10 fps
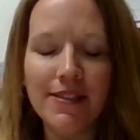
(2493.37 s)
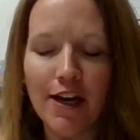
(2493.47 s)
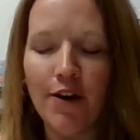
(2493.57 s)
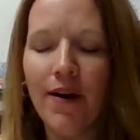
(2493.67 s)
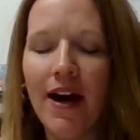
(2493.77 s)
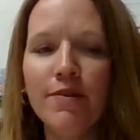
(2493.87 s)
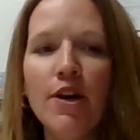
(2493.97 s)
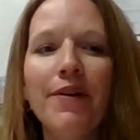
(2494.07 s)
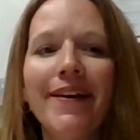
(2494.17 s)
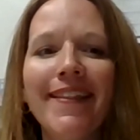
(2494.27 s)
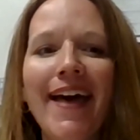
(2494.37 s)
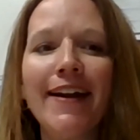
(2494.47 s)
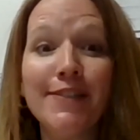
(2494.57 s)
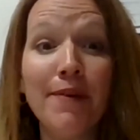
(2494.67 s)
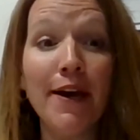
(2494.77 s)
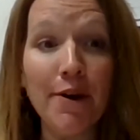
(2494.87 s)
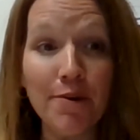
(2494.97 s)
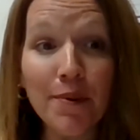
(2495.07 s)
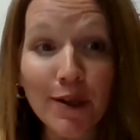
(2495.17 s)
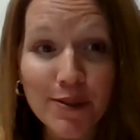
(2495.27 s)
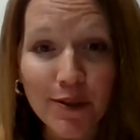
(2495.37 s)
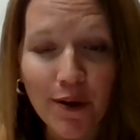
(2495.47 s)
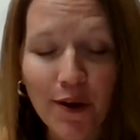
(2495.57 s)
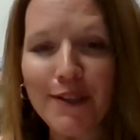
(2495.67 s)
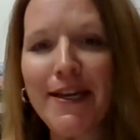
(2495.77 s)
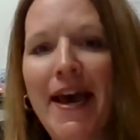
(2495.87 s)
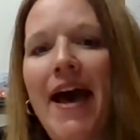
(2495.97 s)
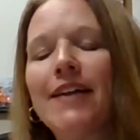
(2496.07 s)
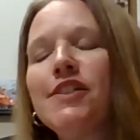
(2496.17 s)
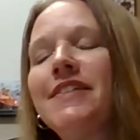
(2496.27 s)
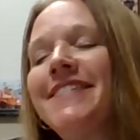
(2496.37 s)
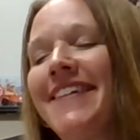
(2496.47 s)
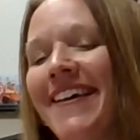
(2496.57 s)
So I'm noting that as my own personal call to action.